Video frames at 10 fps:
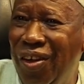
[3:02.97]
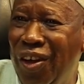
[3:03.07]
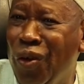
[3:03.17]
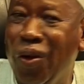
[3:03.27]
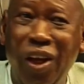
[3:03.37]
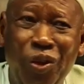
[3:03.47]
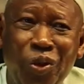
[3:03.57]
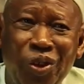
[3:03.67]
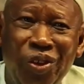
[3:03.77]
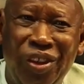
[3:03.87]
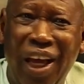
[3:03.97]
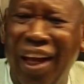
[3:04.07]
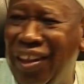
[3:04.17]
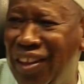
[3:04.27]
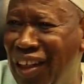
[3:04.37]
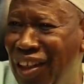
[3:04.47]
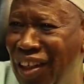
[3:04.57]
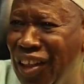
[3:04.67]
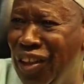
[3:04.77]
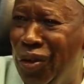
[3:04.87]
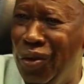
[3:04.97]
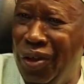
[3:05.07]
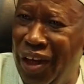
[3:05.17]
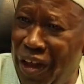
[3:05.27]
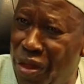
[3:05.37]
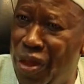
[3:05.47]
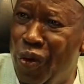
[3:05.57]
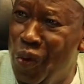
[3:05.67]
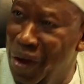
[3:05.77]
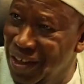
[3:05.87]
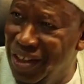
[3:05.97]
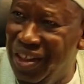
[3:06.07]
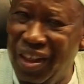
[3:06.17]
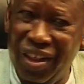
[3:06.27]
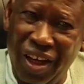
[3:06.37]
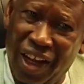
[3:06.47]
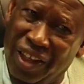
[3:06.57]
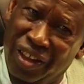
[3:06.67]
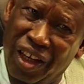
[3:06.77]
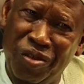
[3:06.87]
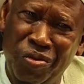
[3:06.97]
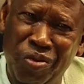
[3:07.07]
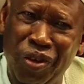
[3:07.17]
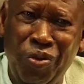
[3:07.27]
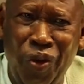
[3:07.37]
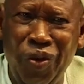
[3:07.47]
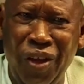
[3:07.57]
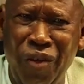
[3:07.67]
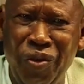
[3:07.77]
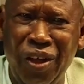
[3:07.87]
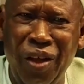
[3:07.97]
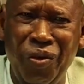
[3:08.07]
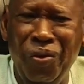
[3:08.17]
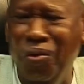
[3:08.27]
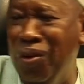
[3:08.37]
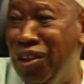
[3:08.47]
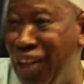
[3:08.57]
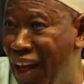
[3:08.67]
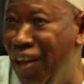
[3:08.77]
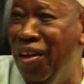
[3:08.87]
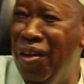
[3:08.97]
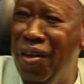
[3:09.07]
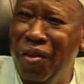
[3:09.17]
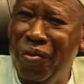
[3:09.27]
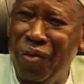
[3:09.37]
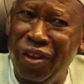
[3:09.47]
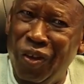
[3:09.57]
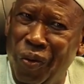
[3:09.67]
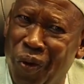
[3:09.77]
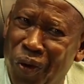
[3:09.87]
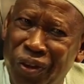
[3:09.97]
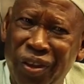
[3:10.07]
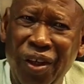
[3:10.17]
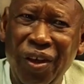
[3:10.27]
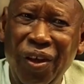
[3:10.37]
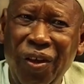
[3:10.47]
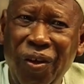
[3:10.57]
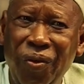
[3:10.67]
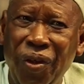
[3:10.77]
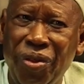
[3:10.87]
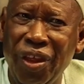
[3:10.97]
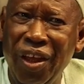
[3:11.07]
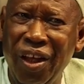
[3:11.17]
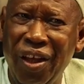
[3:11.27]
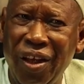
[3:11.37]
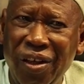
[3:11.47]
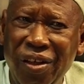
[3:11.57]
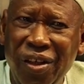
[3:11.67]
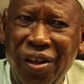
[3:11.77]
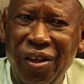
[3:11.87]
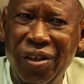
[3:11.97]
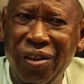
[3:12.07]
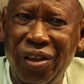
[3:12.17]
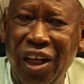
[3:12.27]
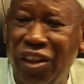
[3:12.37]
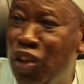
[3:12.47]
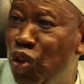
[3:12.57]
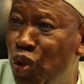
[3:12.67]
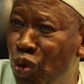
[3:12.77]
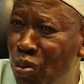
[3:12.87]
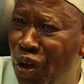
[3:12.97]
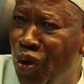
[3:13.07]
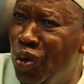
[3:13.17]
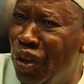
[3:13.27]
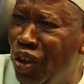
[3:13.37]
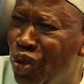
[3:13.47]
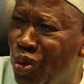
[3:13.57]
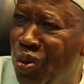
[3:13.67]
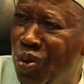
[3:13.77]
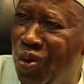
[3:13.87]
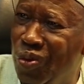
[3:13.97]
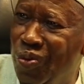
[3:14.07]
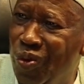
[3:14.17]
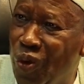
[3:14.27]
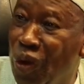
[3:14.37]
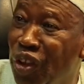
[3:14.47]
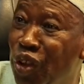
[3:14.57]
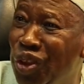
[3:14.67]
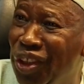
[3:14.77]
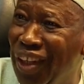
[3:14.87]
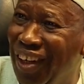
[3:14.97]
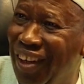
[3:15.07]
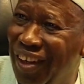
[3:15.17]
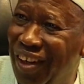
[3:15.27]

in order to sign such death warrants like that. But from time to time, we sign. But of course, we think that issue should be looked into constitutionally